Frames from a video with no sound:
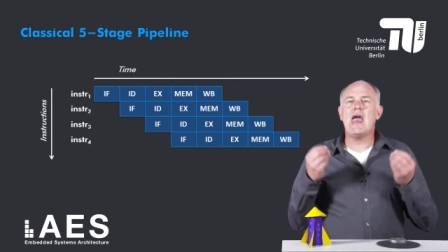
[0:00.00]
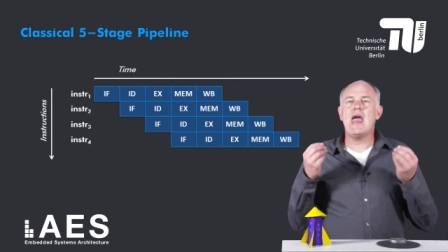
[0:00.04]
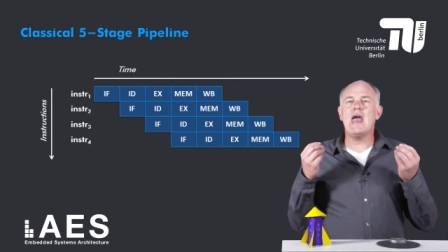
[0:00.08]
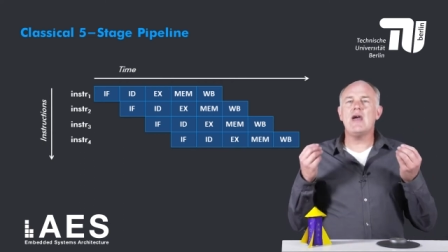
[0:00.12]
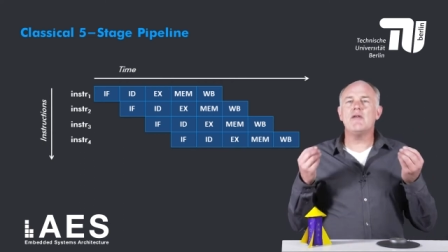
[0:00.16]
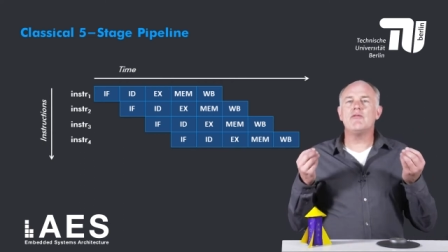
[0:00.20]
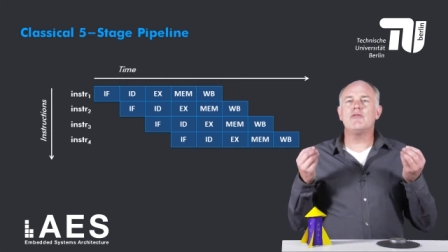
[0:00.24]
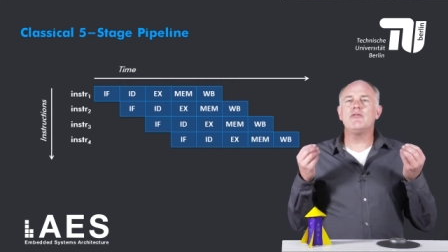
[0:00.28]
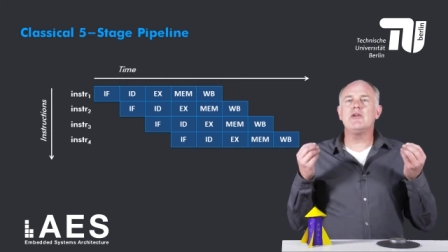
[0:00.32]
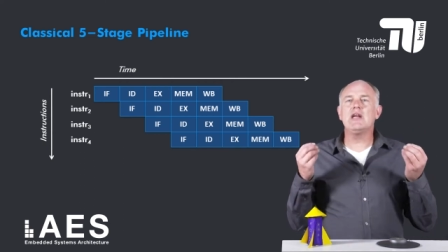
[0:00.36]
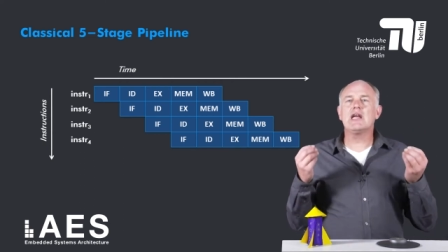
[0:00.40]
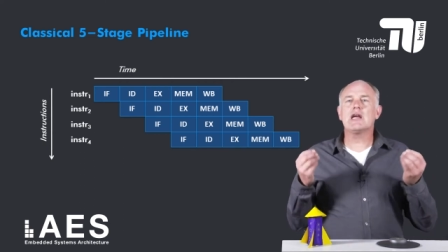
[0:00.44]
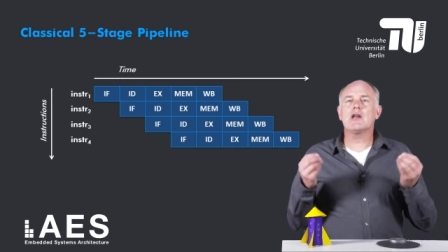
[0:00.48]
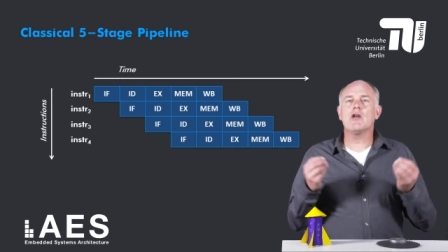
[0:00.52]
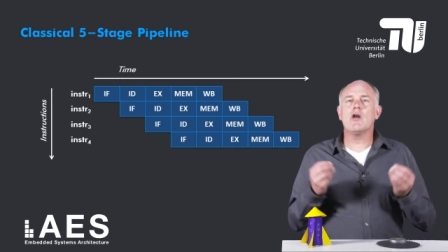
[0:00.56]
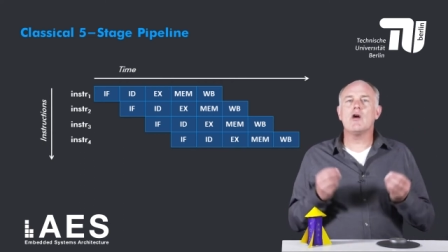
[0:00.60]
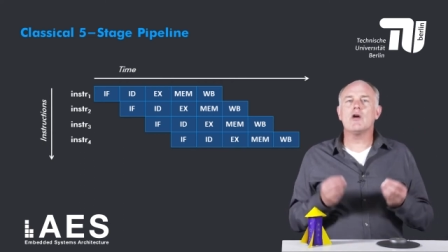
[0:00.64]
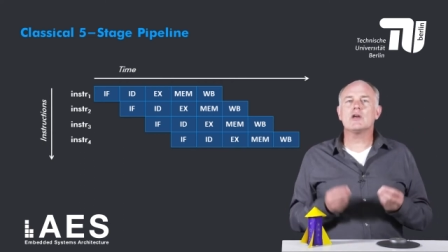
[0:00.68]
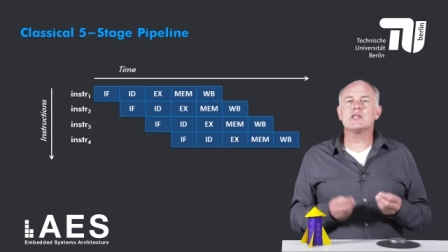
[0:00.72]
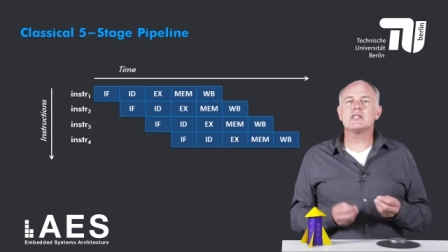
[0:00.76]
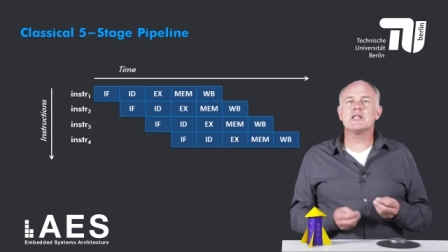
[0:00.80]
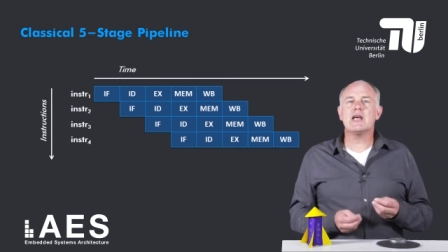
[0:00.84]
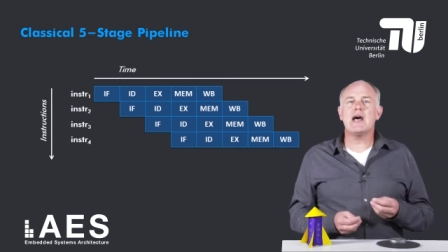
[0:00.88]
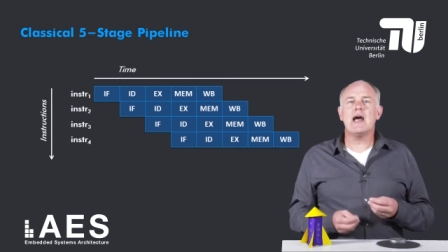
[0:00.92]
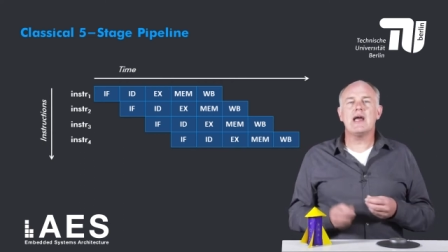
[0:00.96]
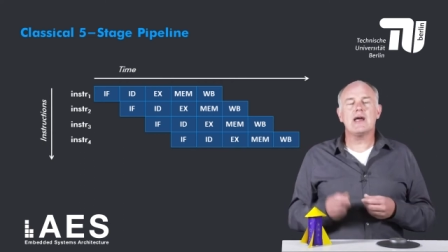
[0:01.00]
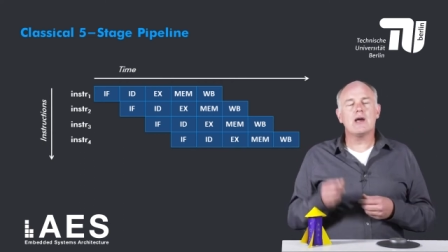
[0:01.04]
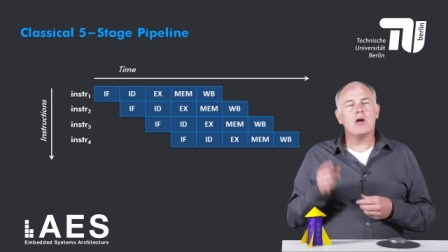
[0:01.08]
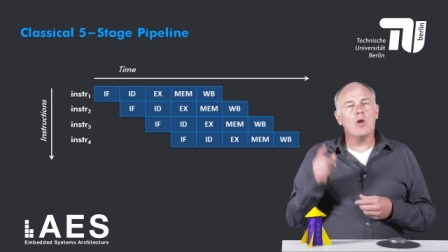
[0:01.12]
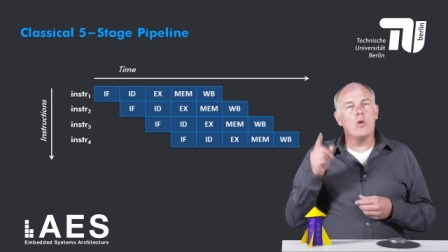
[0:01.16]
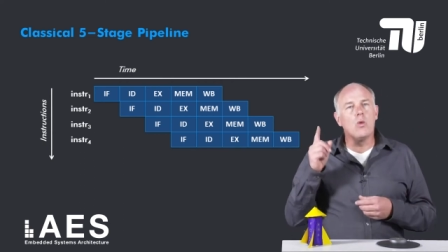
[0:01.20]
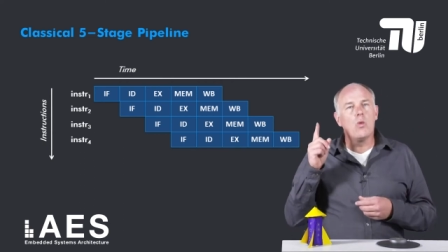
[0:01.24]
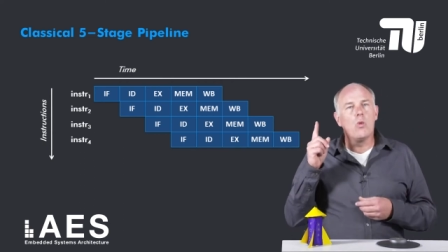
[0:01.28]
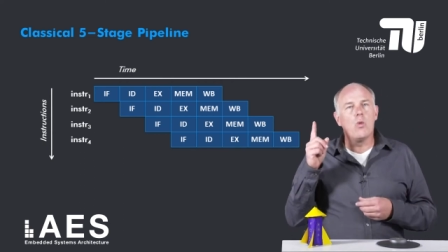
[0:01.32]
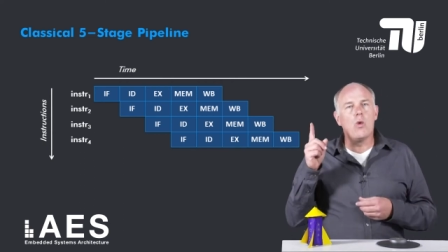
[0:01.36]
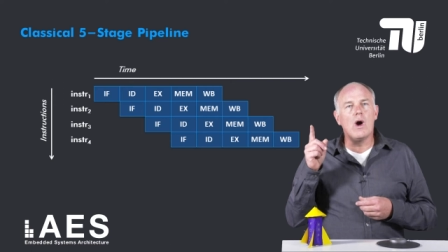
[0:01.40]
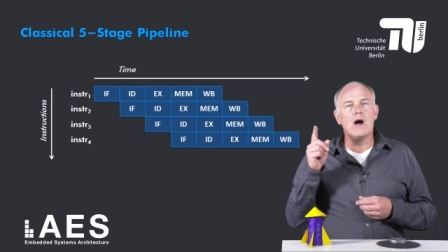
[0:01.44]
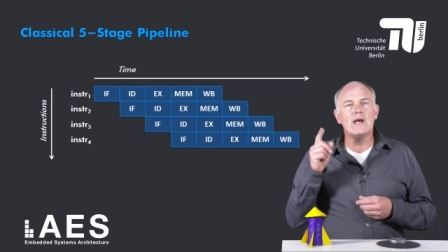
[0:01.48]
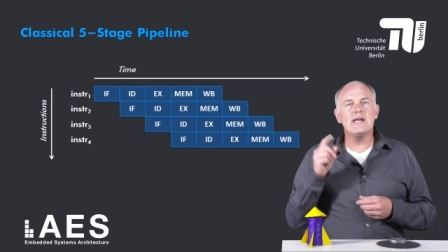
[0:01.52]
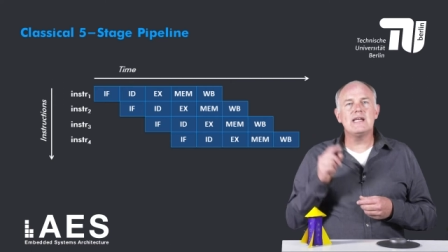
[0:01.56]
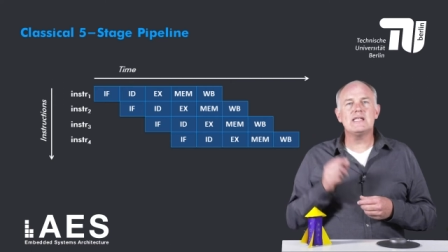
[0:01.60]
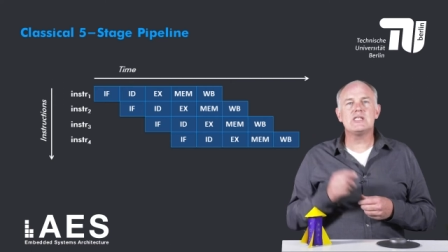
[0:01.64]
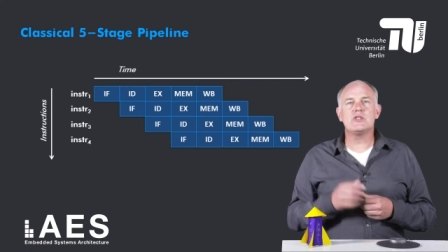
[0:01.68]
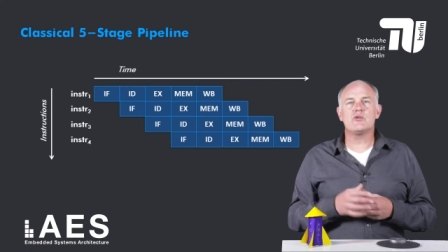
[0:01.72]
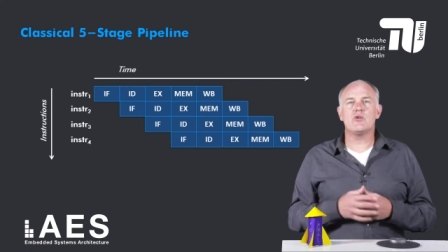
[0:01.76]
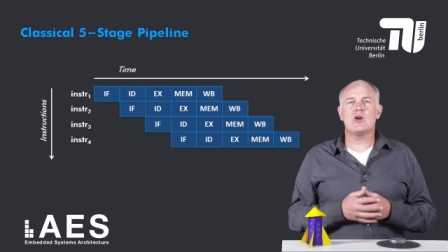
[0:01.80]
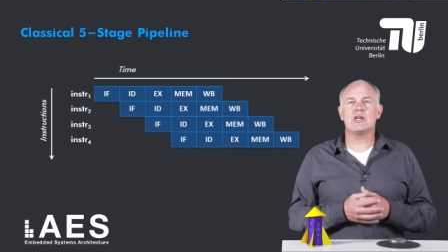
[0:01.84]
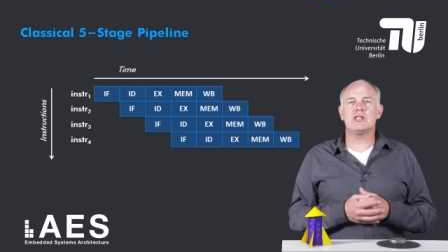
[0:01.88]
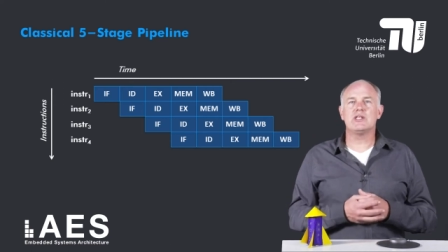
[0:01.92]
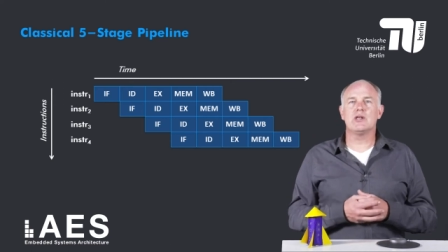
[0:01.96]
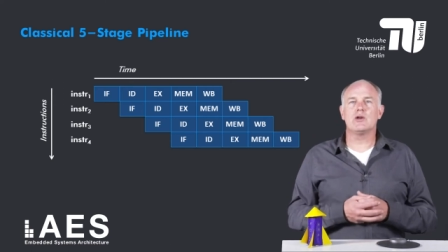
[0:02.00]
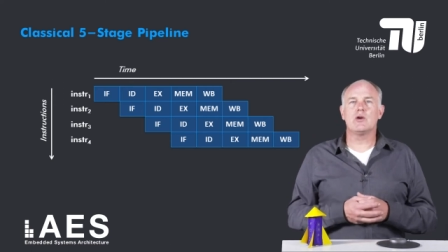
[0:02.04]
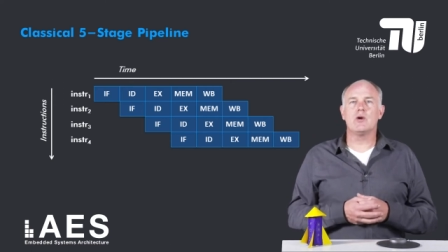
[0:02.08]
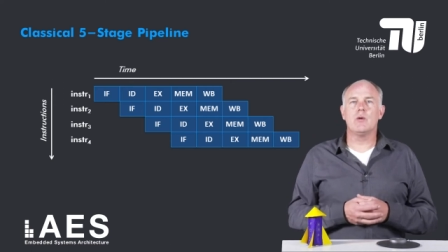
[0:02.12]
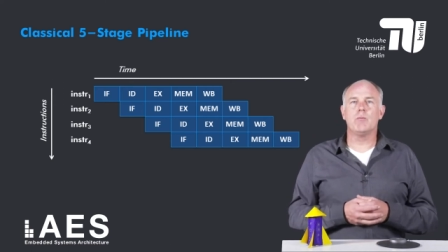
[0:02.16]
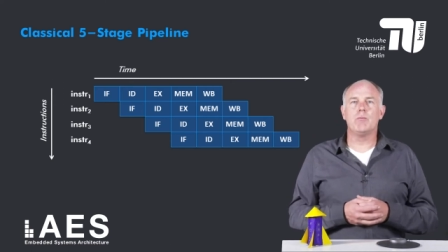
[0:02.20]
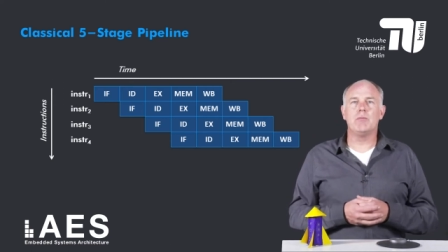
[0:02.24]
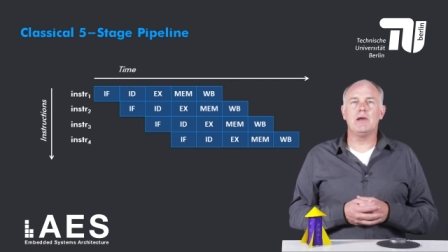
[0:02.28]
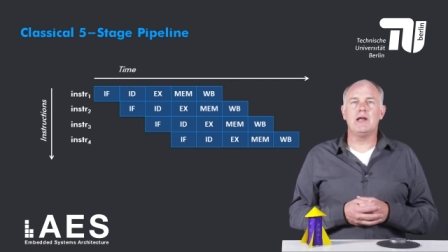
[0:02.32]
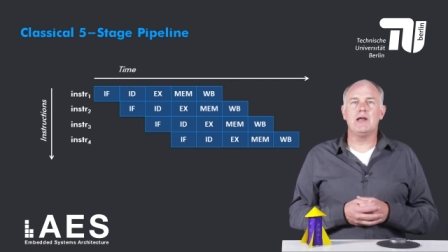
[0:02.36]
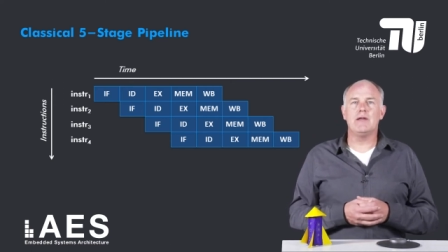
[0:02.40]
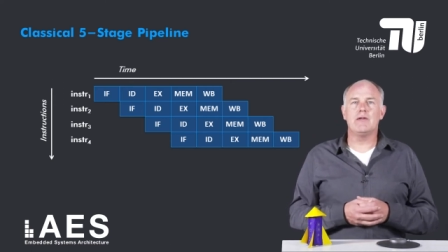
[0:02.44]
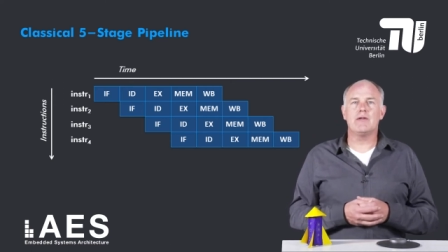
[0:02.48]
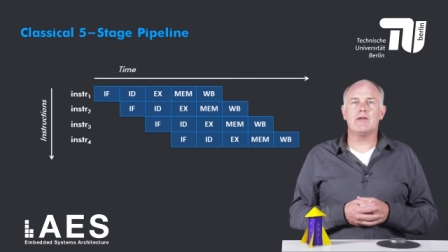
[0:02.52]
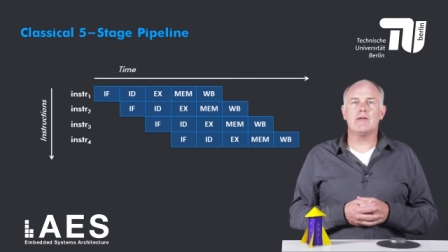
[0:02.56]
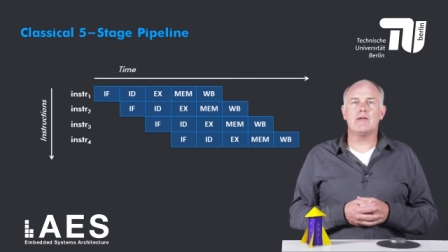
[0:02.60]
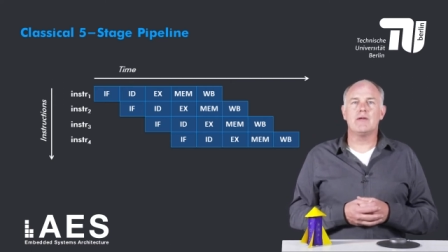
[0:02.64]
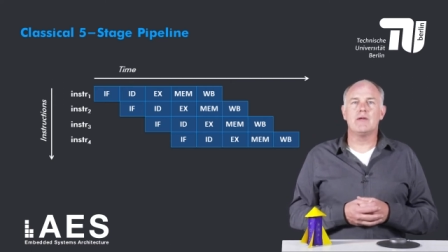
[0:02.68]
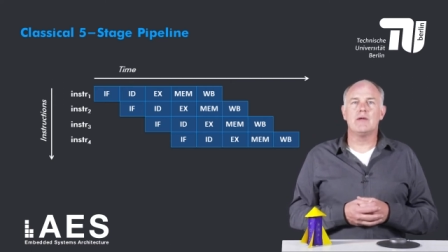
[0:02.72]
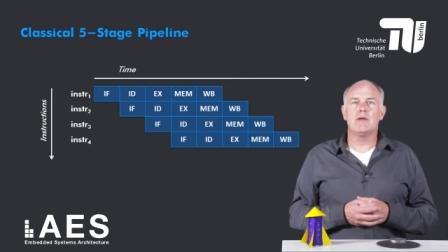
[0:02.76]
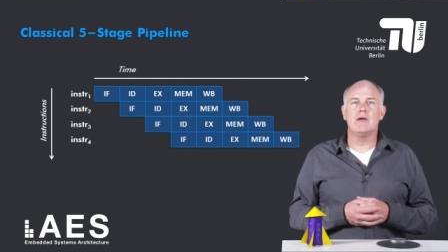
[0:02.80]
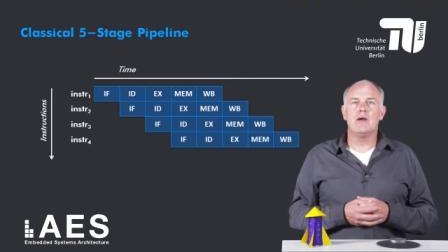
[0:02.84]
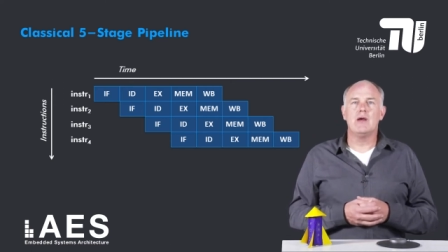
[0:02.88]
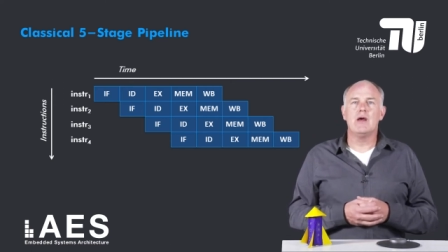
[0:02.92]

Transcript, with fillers: every clock cycle, one instruction completes.